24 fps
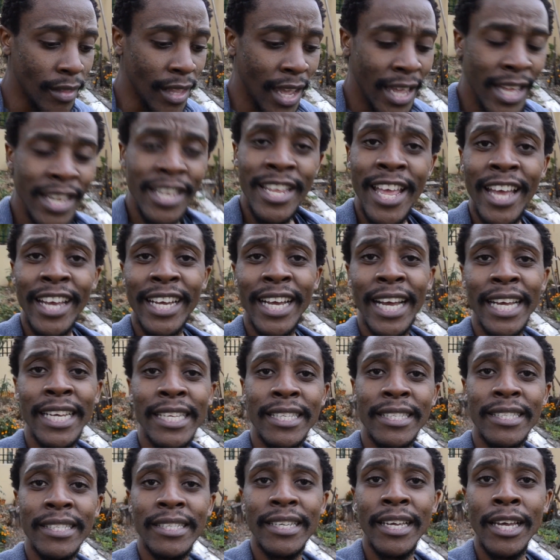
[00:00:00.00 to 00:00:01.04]
And yeah,
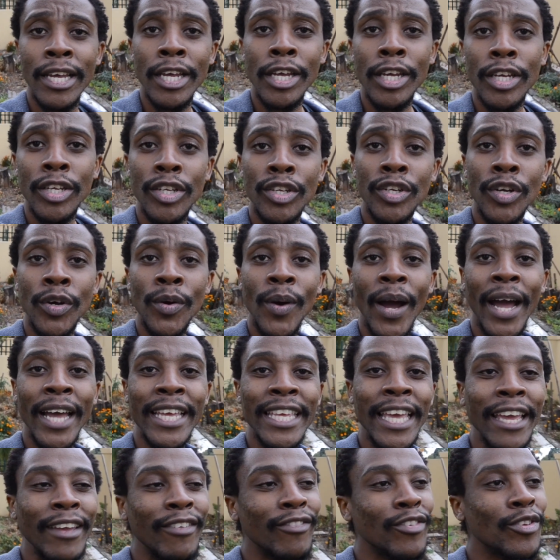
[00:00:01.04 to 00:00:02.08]
guys, I
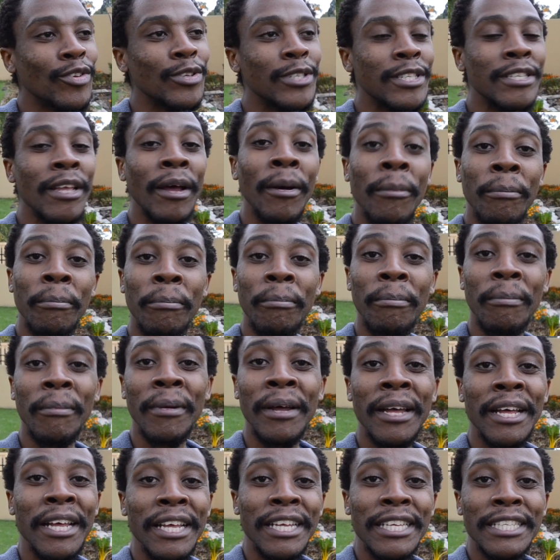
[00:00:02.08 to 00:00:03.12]
gave you some
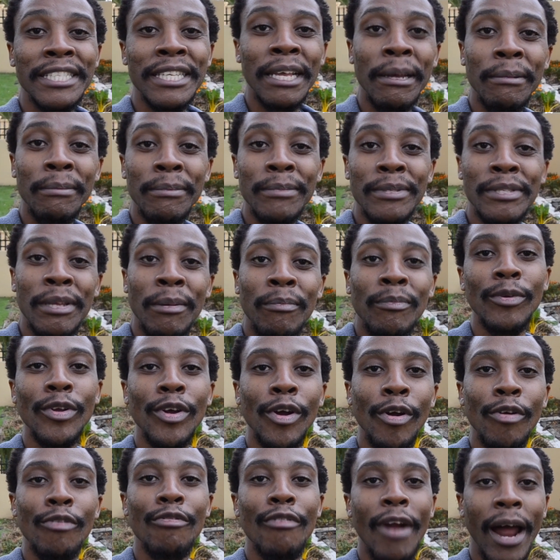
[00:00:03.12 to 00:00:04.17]

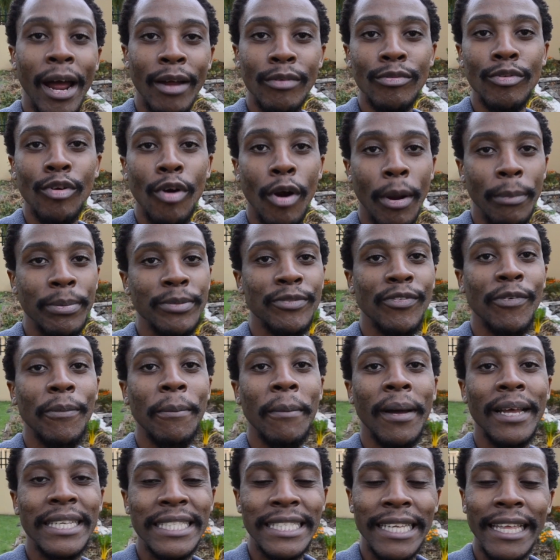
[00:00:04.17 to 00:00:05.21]
year-round crops for
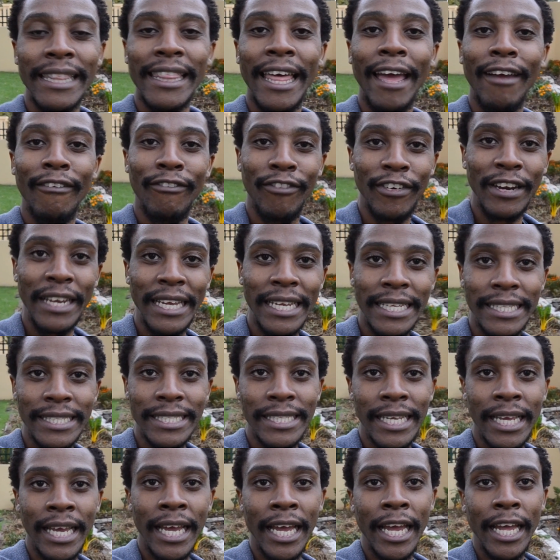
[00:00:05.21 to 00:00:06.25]
my South Africans
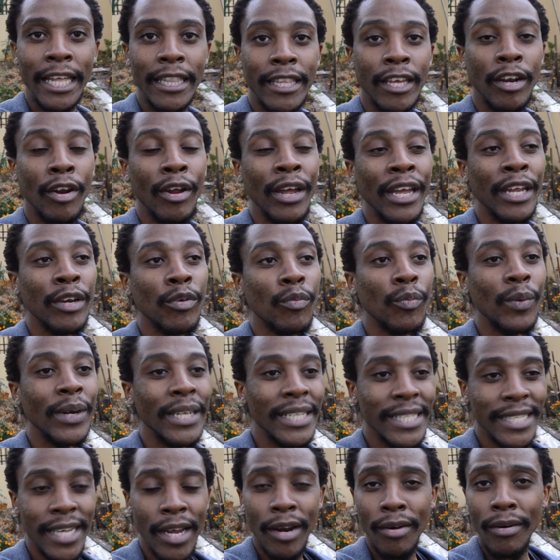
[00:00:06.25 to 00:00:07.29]
that are in
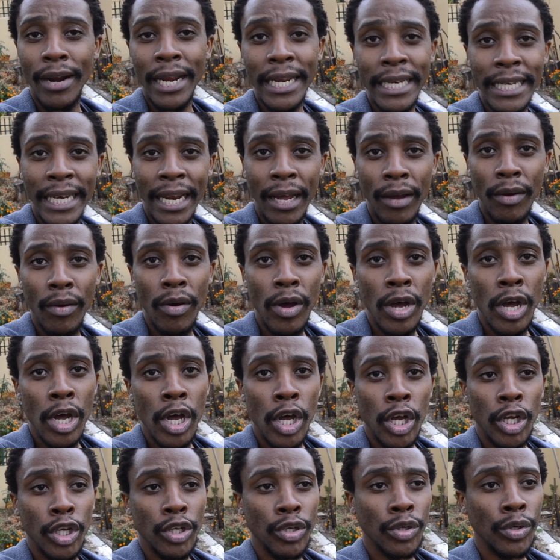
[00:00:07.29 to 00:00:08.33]
winter right now.
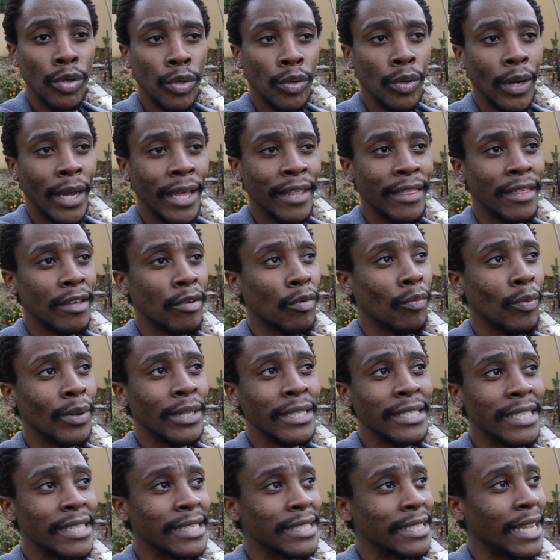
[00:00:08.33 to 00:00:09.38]
I think
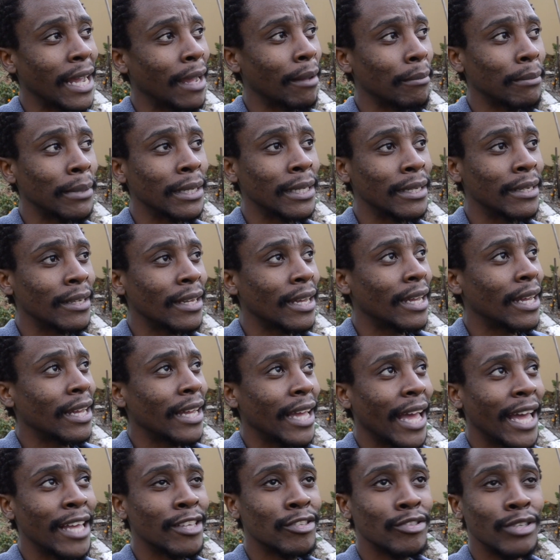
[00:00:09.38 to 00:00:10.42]
winter's coming.
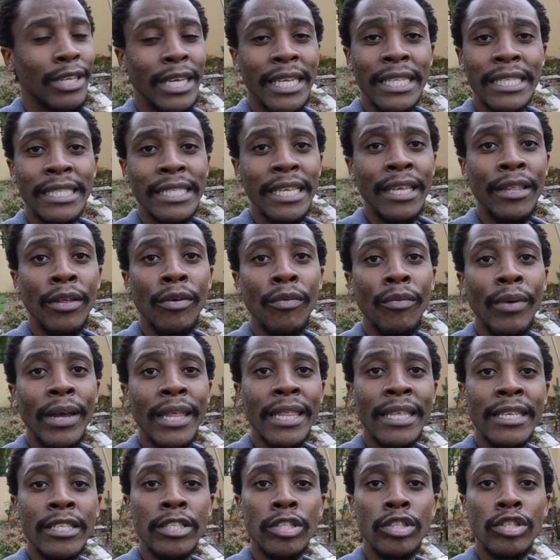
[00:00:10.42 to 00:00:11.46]
As you can see, the
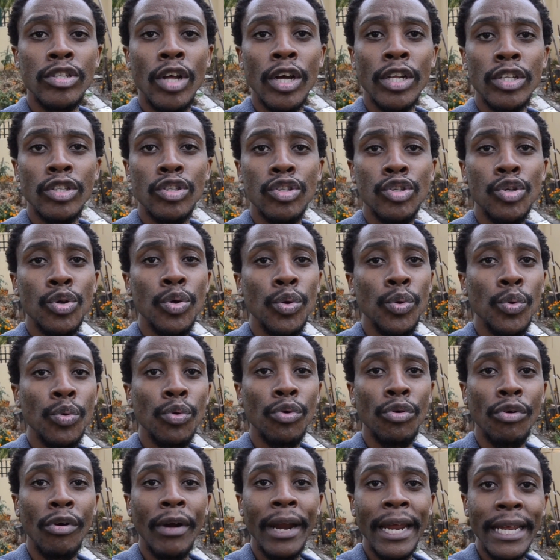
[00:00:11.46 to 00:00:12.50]
weather's not too
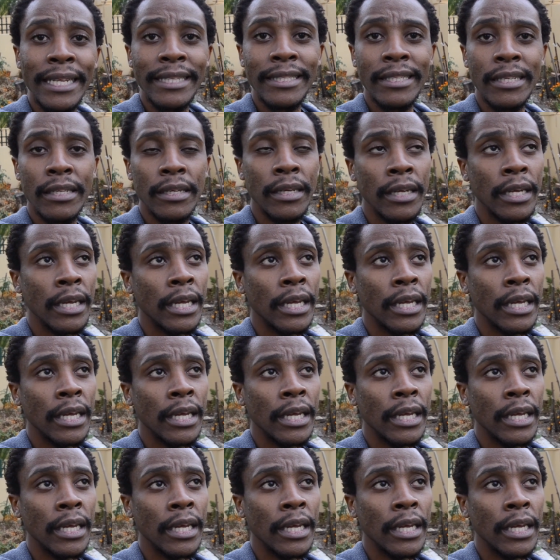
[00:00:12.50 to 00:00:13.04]
great.